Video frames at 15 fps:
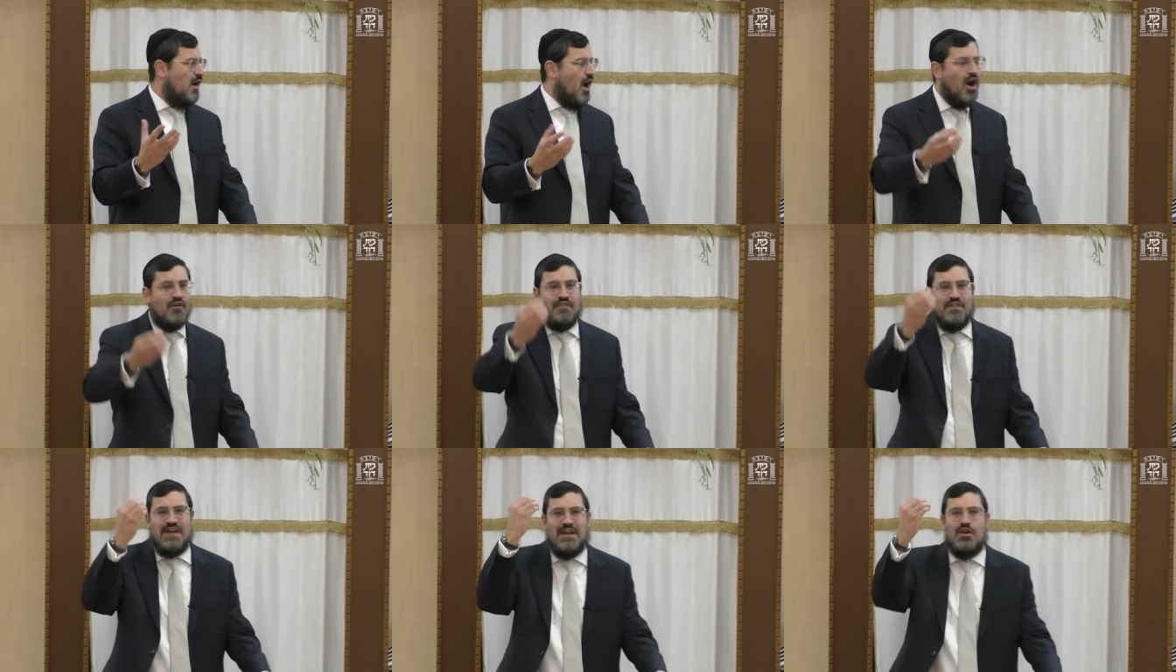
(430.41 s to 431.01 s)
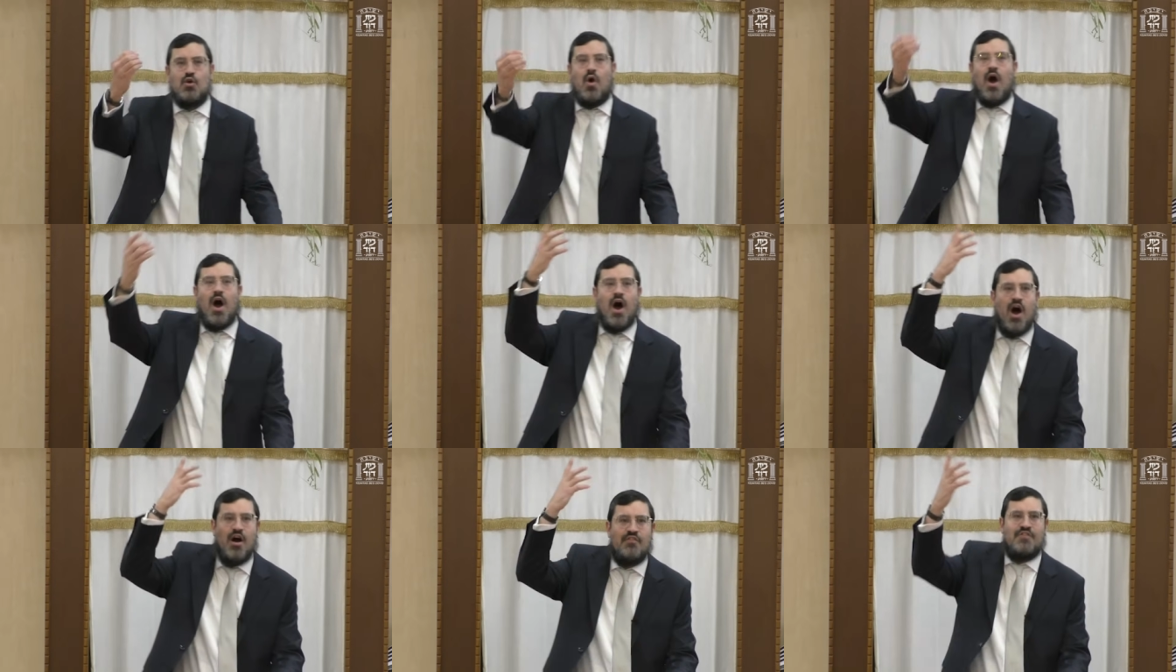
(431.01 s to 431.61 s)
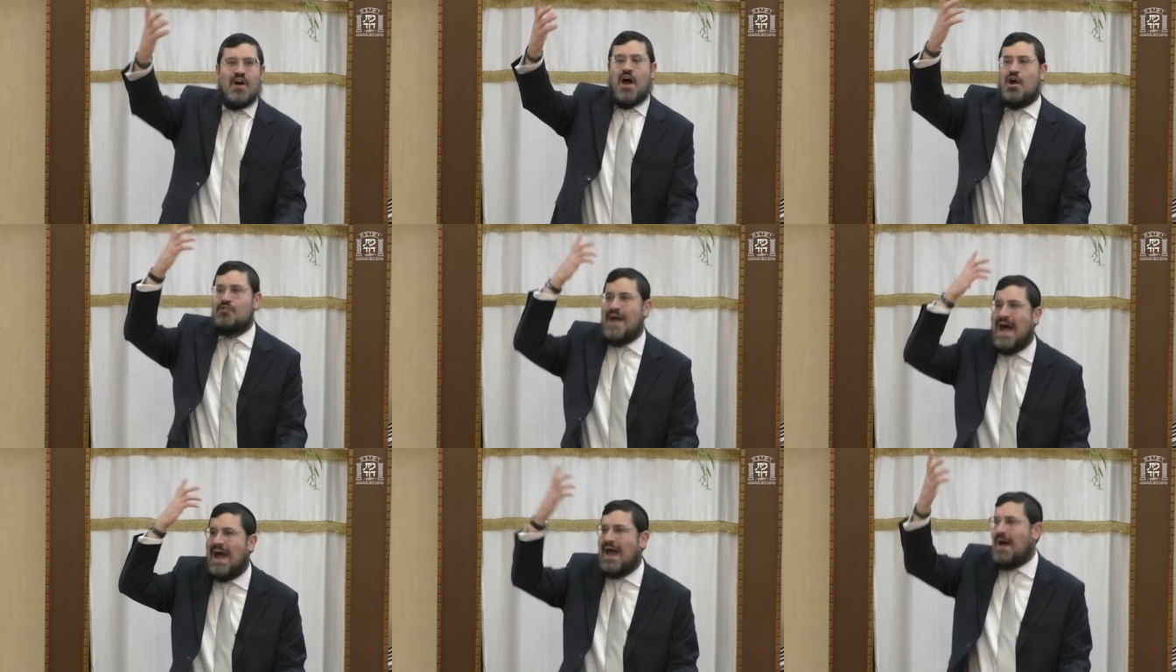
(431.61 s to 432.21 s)
Avinu of
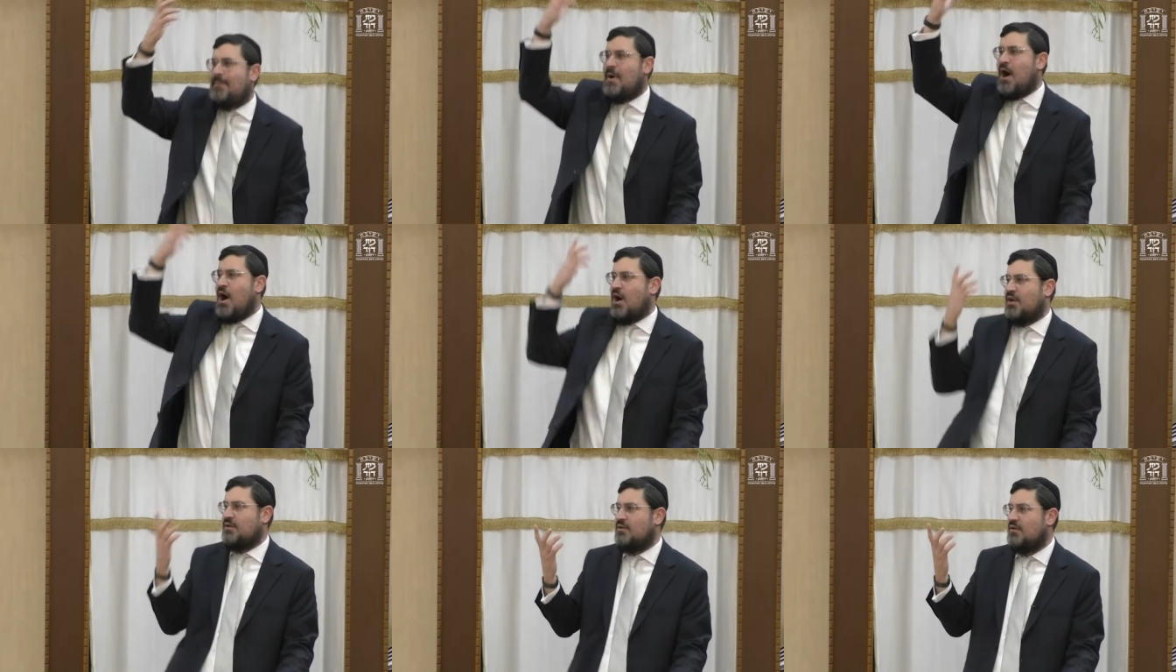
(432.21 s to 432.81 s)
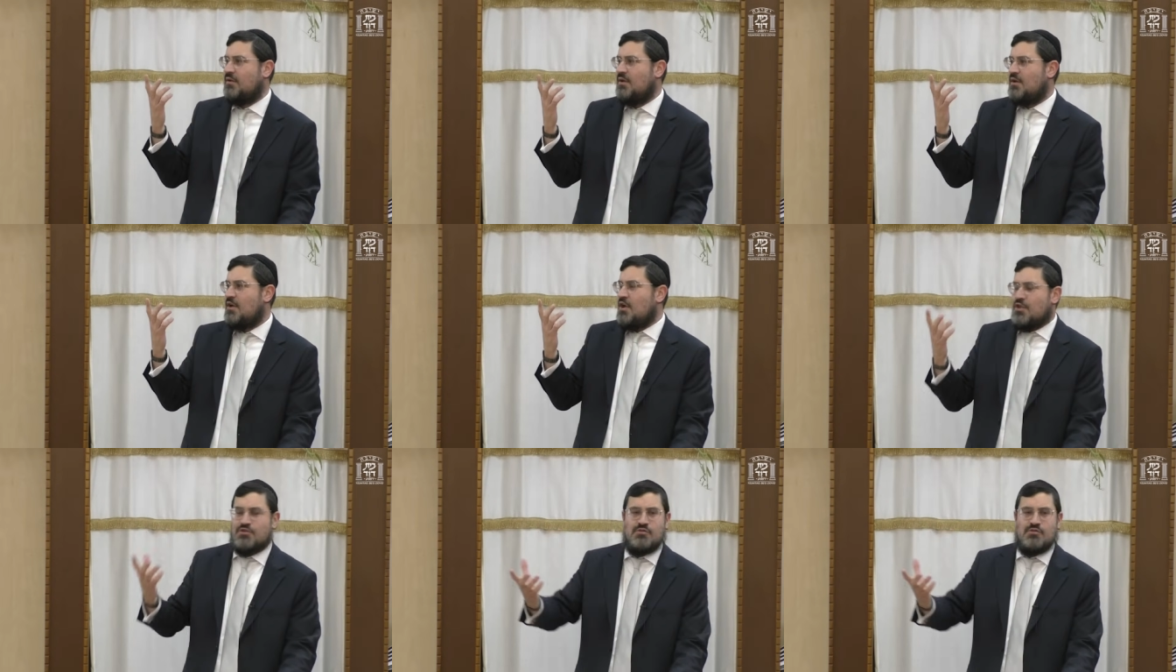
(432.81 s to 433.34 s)
Harachamon,